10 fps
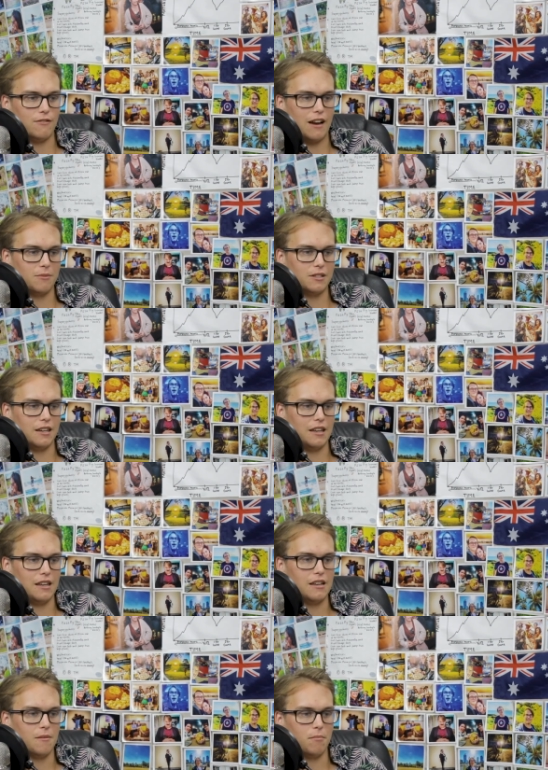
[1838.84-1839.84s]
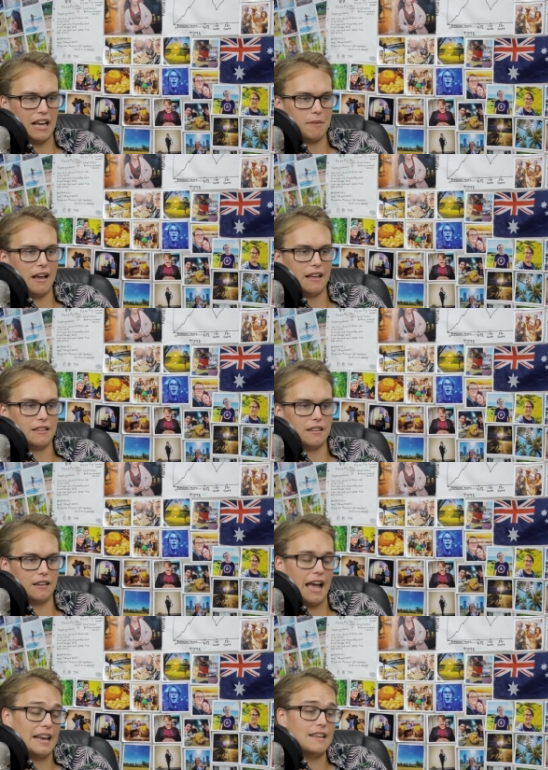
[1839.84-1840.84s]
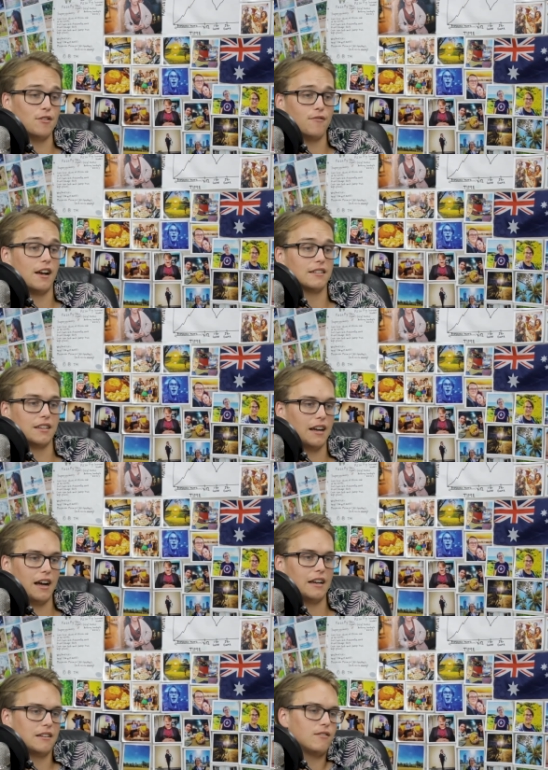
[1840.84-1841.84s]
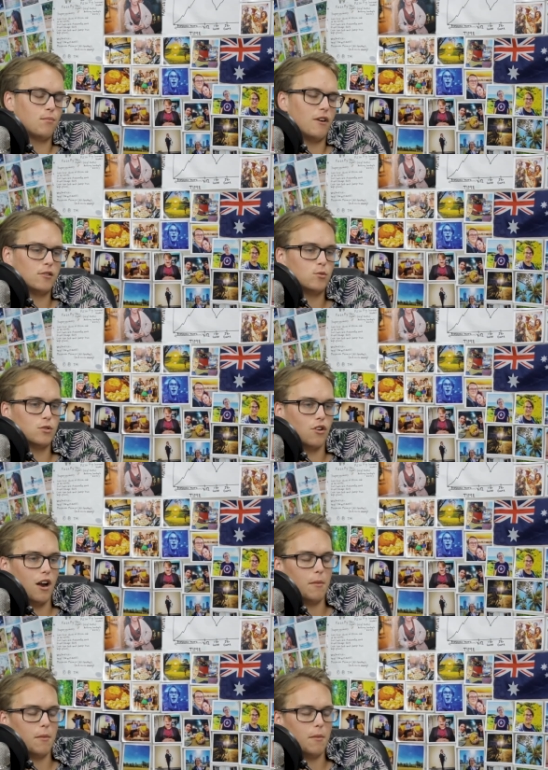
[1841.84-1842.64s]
Rhapsody, Black Panther, and even Vice. Vice was alright,